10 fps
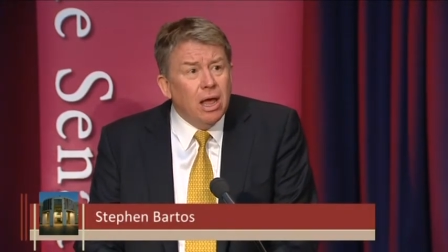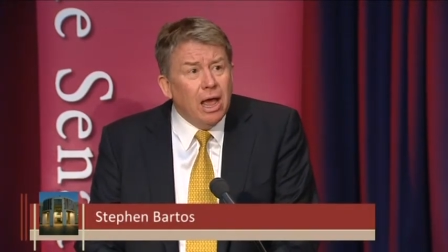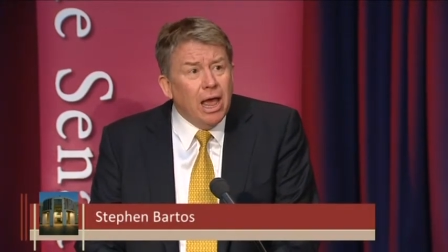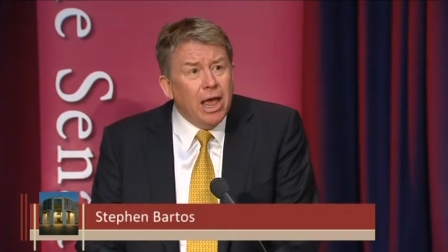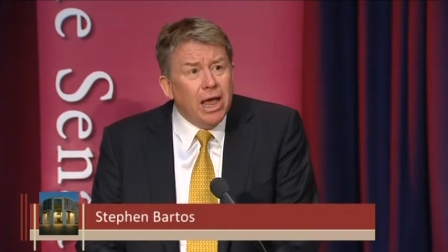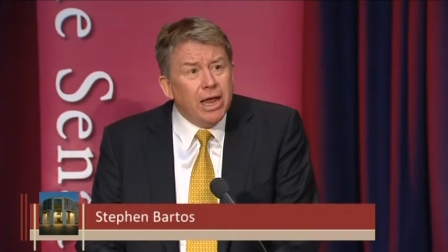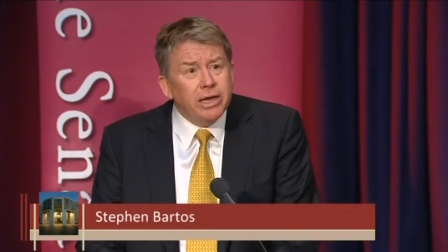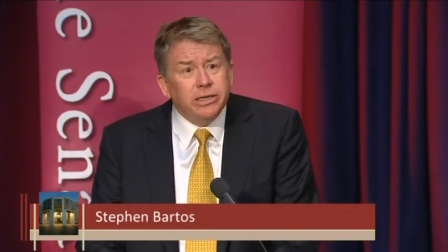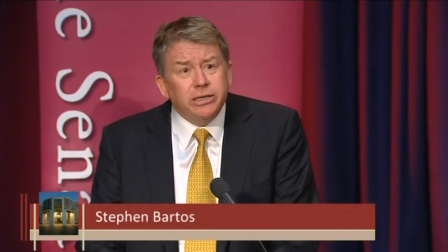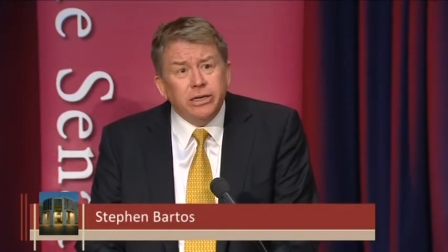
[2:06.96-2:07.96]

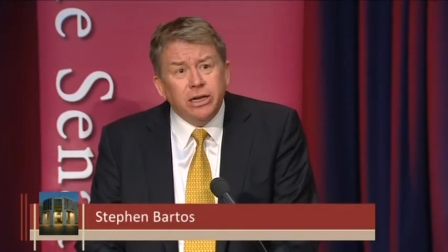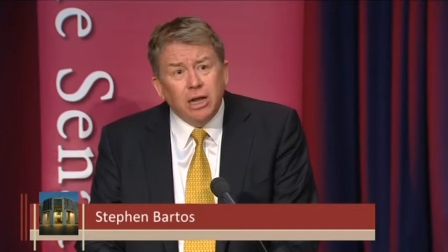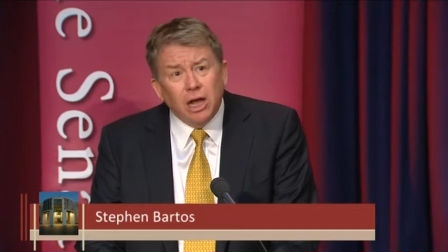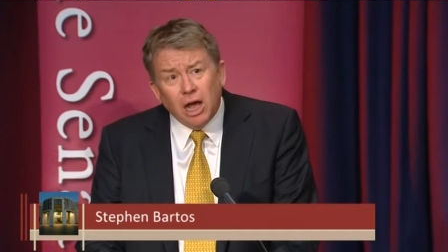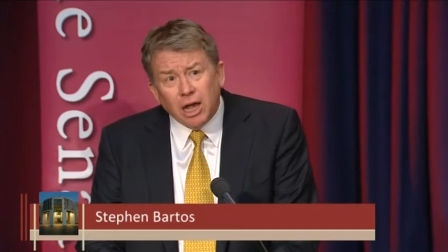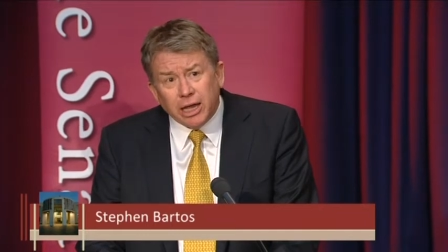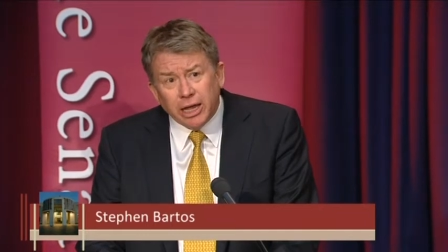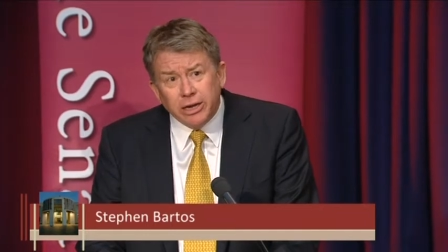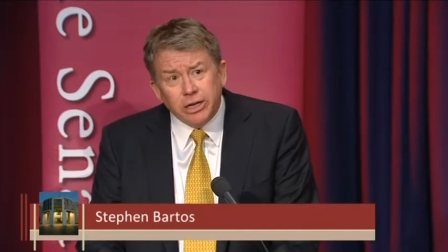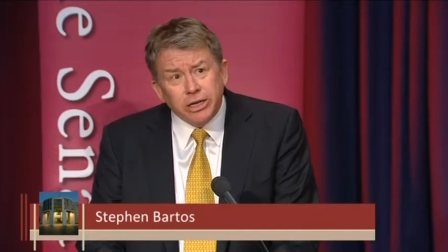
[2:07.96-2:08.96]
And
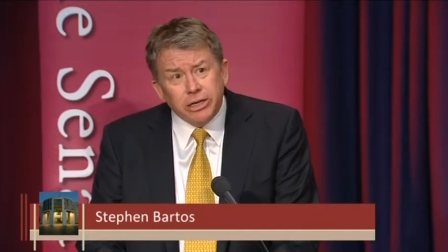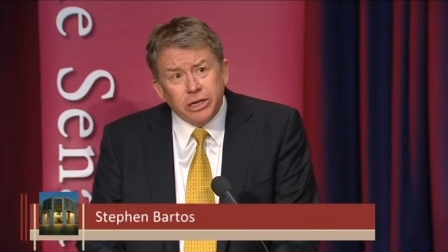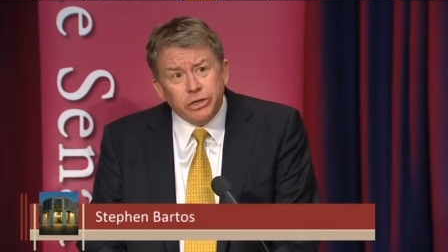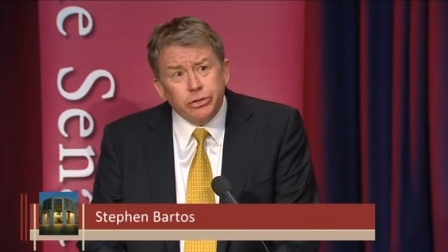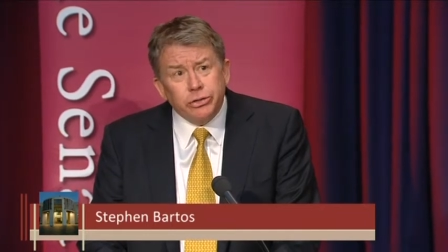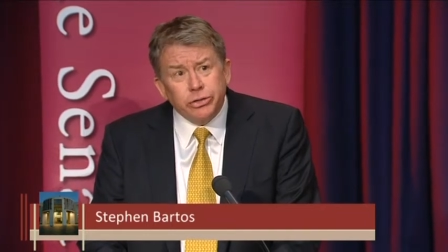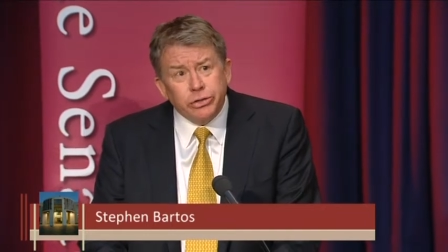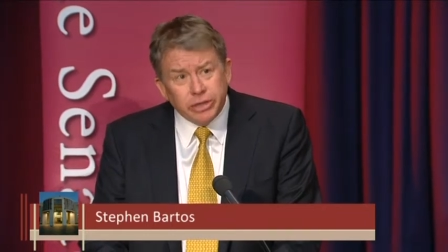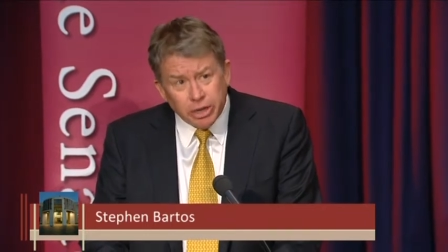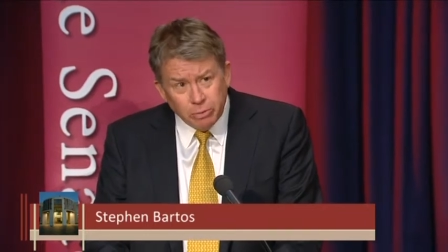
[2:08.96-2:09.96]
can I assure you
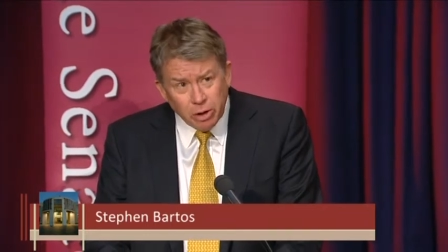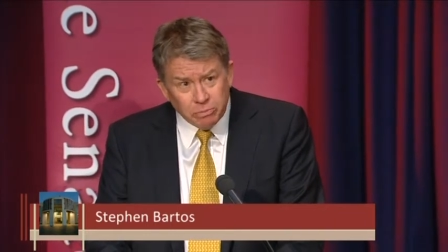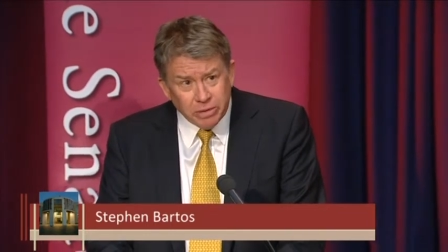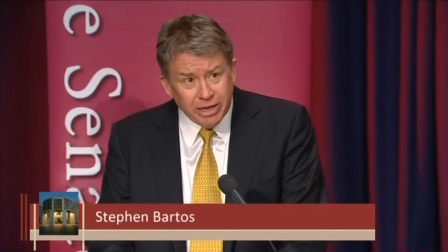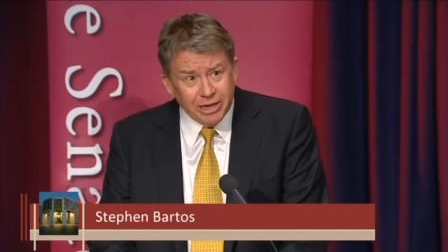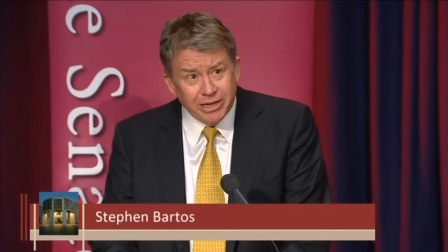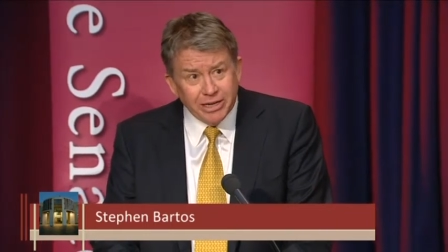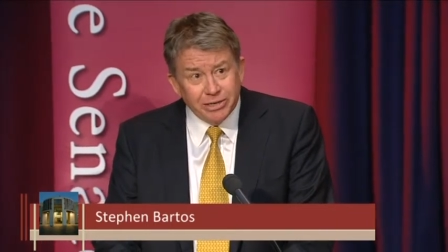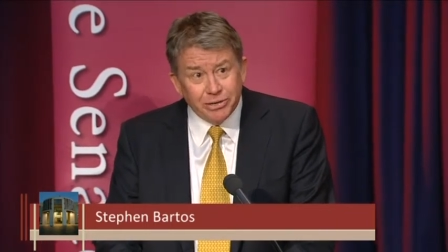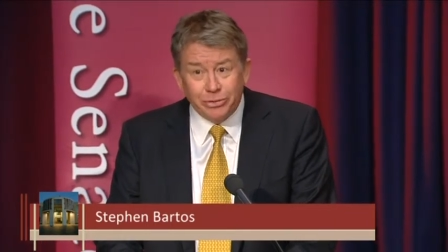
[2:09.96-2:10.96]
that I won't be getting
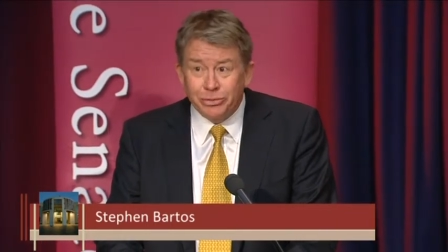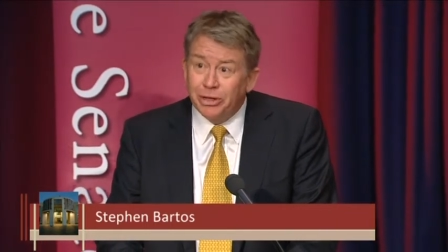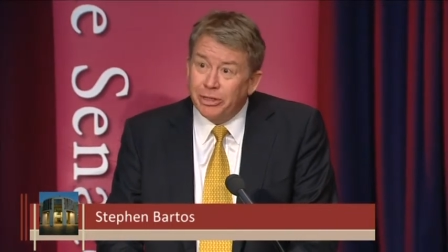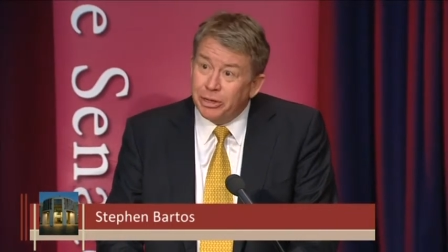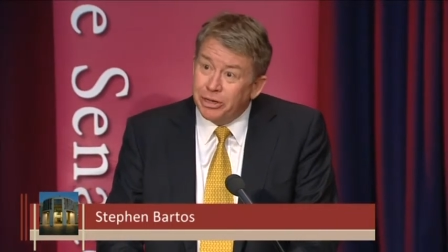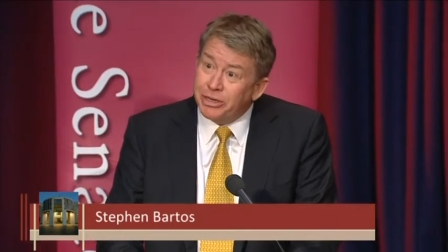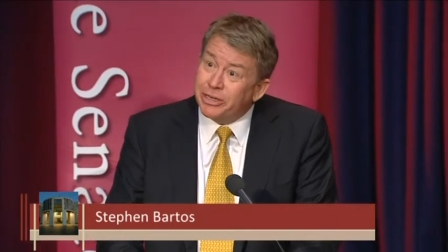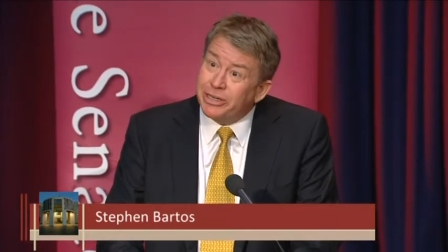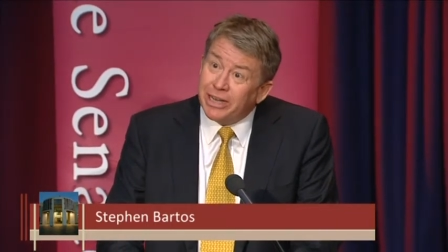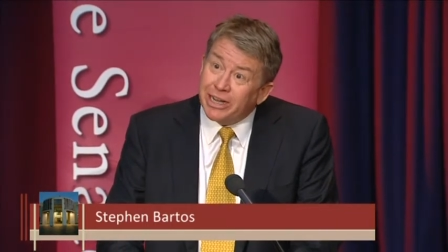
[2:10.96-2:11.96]
into the
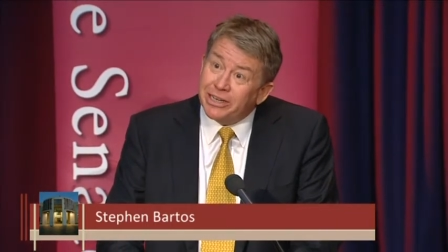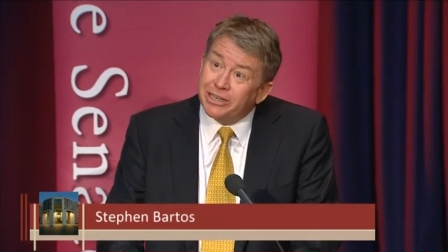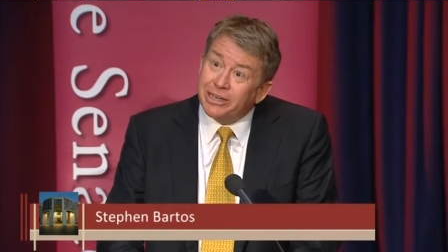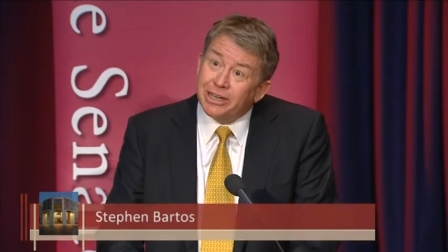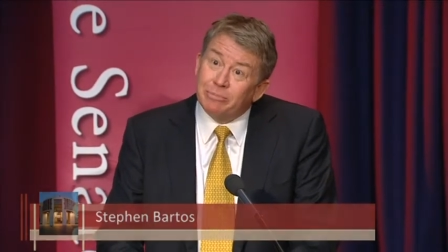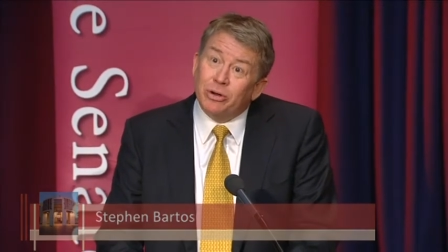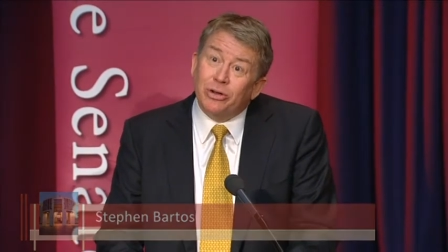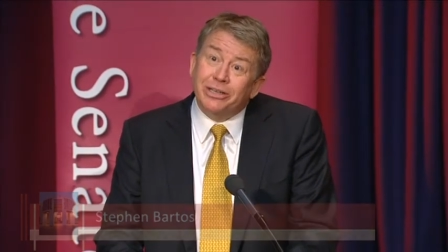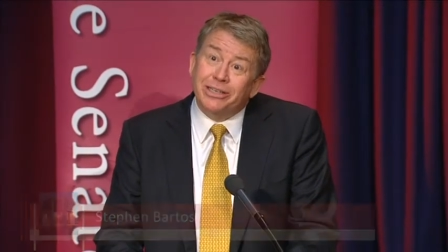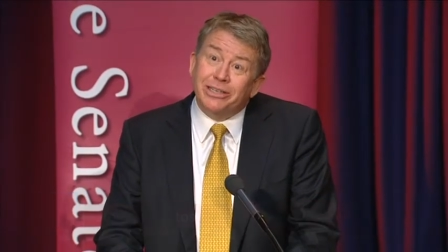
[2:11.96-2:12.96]
day-to-day -day
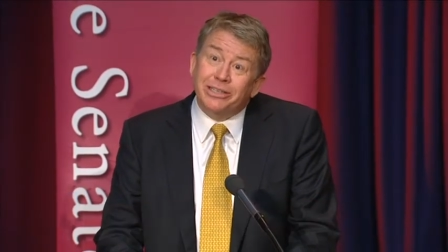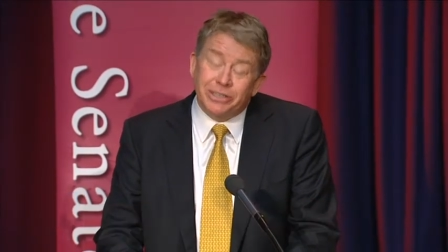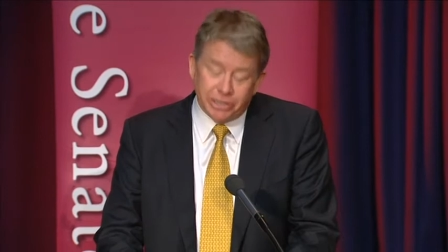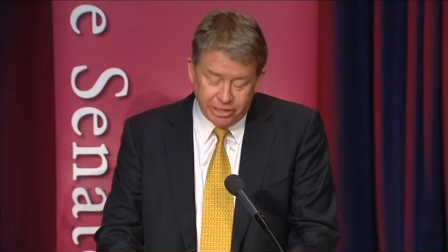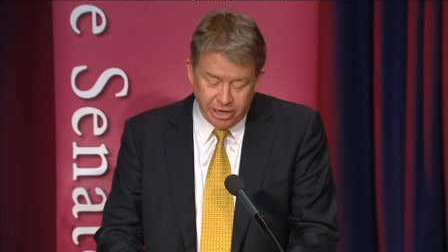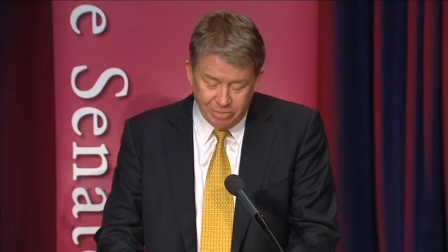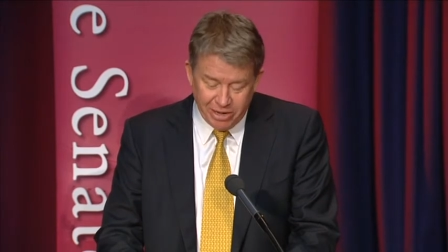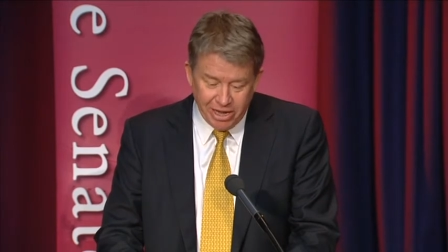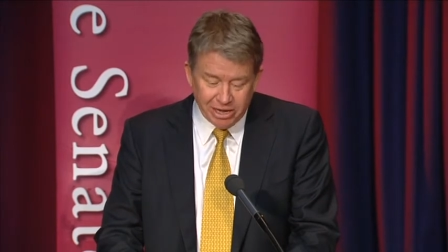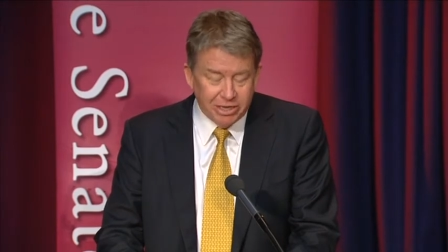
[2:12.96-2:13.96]
politics that are
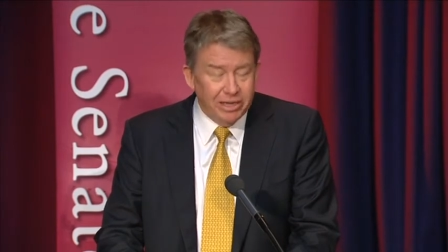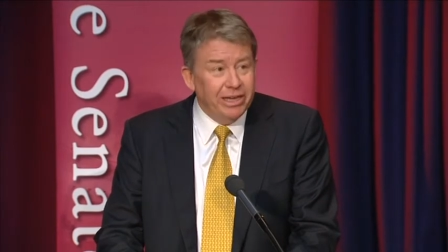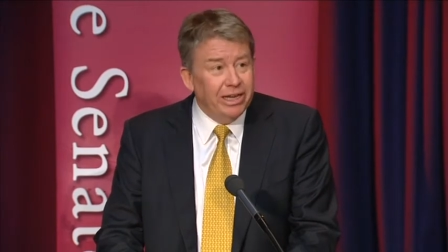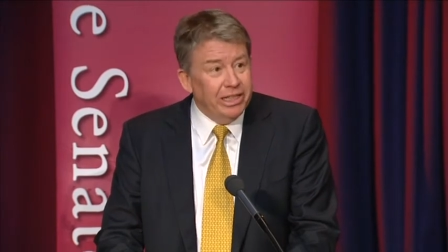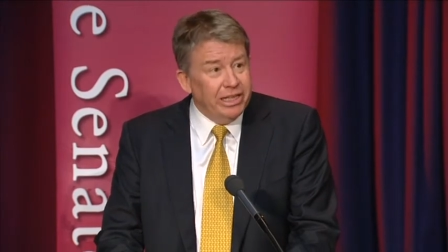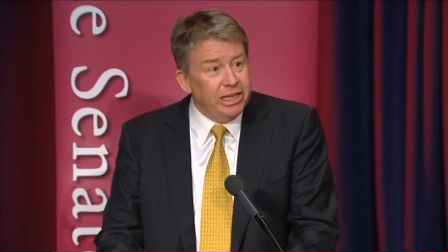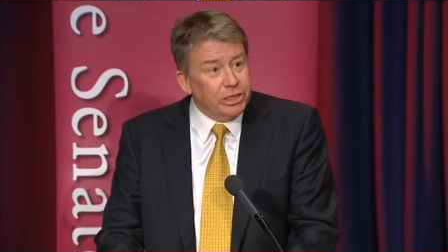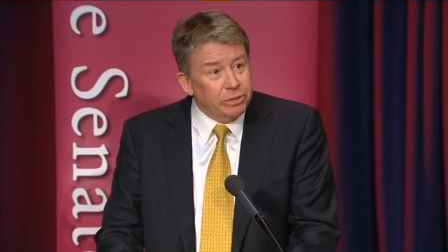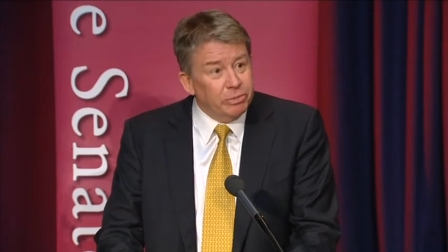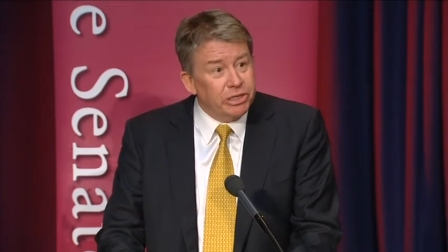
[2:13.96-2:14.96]
coming out in the
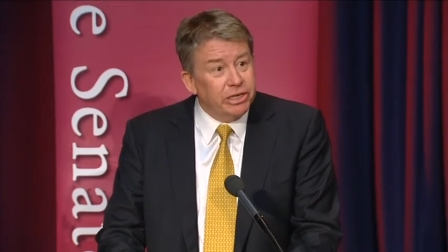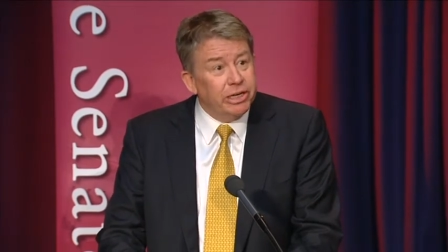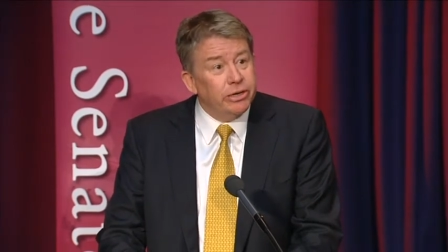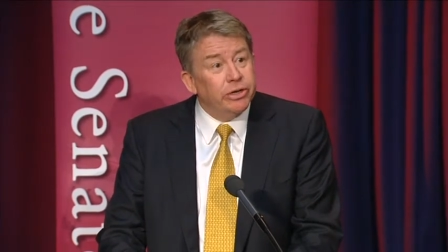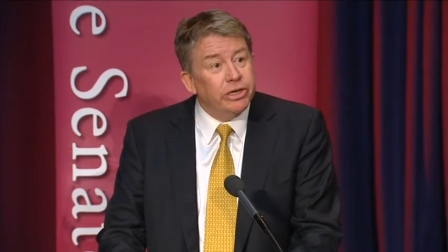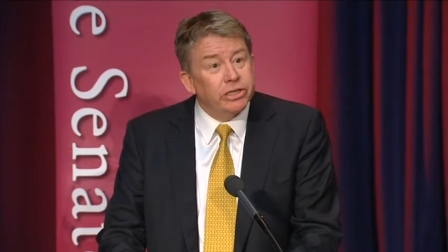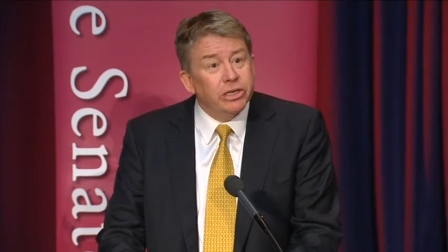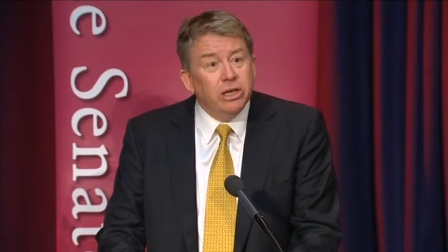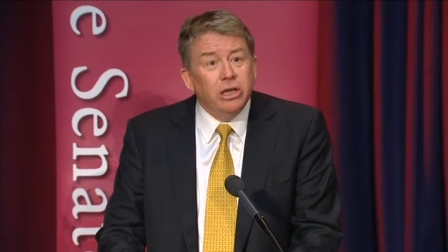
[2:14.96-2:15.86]
estimates hearings.